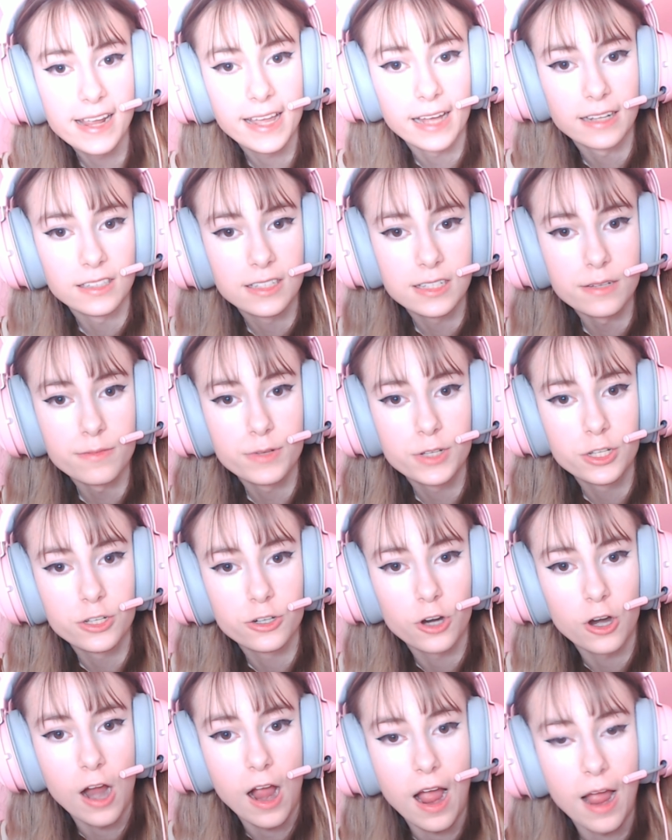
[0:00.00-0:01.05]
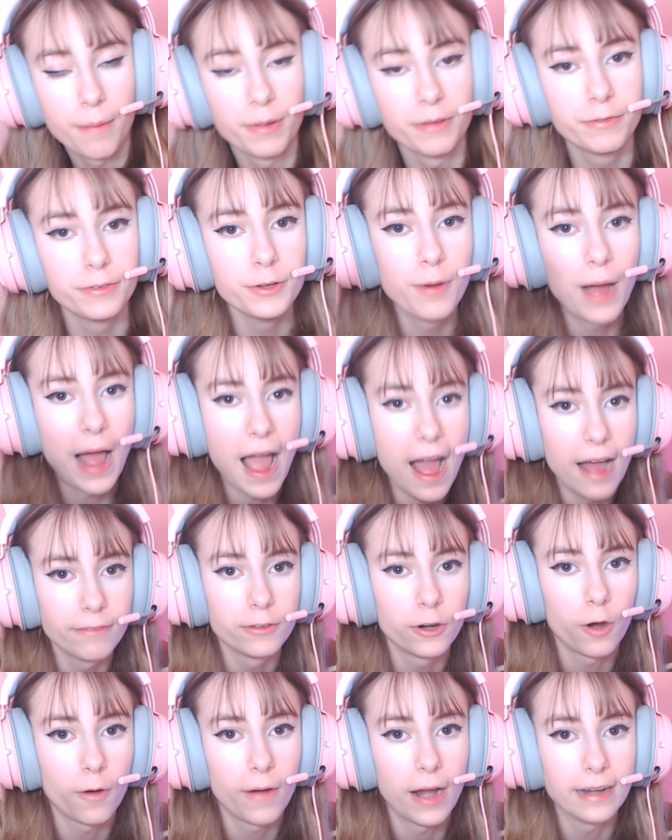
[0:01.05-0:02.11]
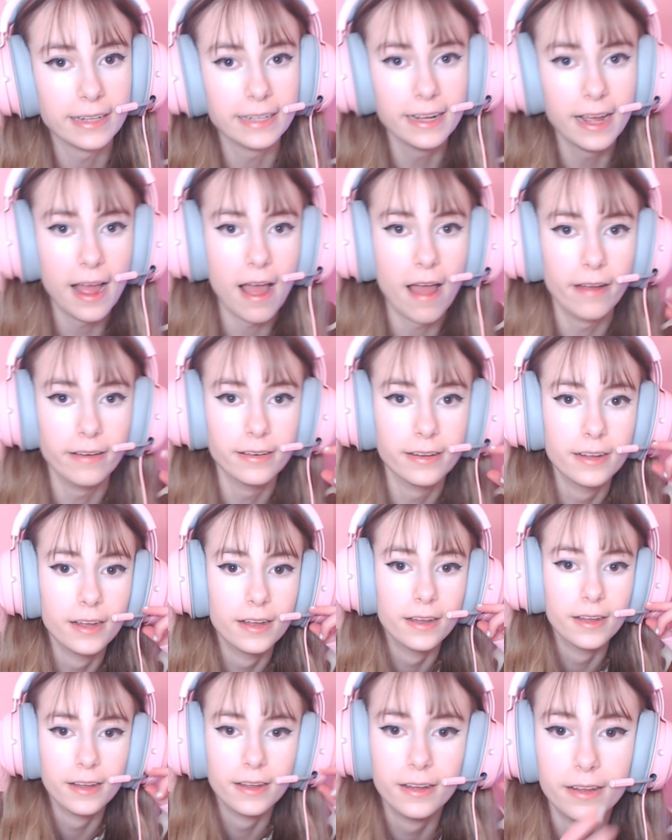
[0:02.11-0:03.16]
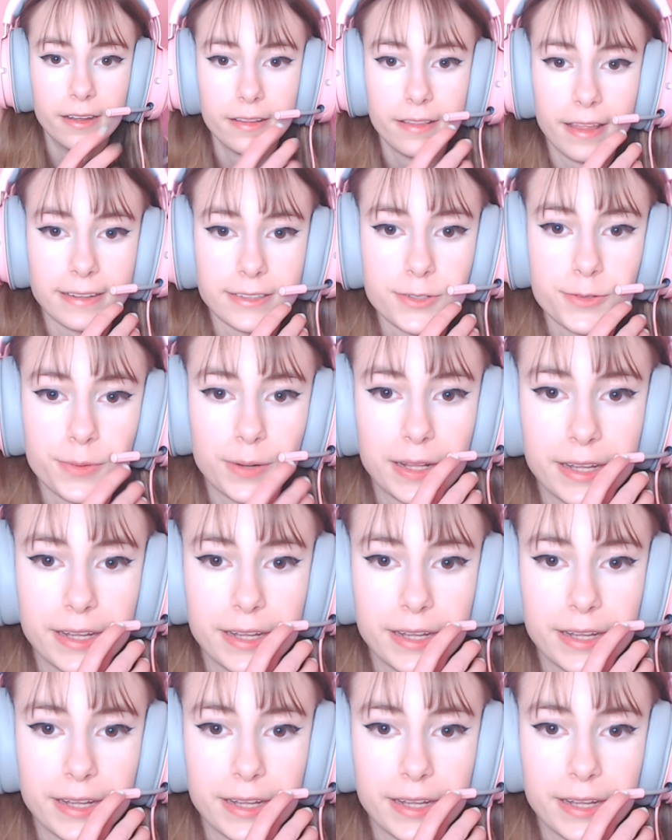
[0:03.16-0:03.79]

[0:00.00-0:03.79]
and subscribe if you haven't already, and that's really